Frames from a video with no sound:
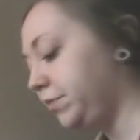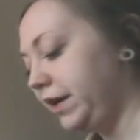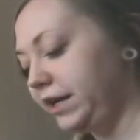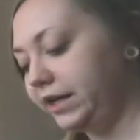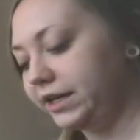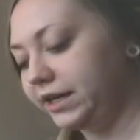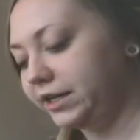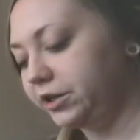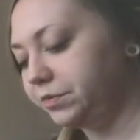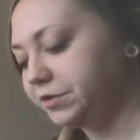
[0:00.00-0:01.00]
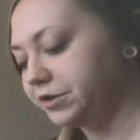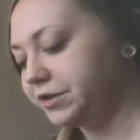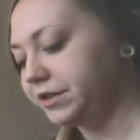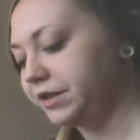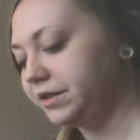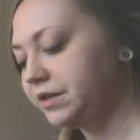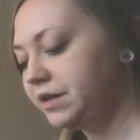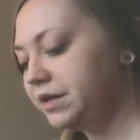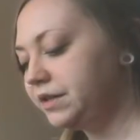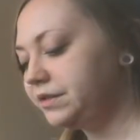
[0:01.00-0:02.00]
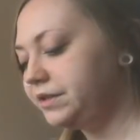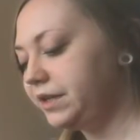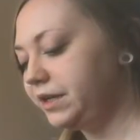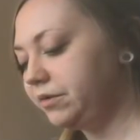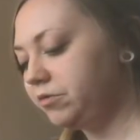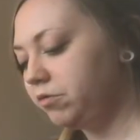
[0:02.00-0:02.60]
painting kind of helps just to see